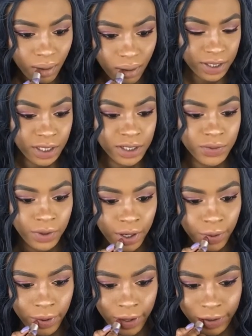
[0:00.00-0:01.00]
Guys, I swear
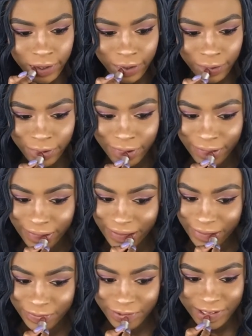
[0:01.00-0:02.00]
I wear Del Rio like
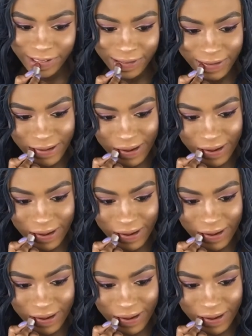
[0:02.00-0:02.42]
every day.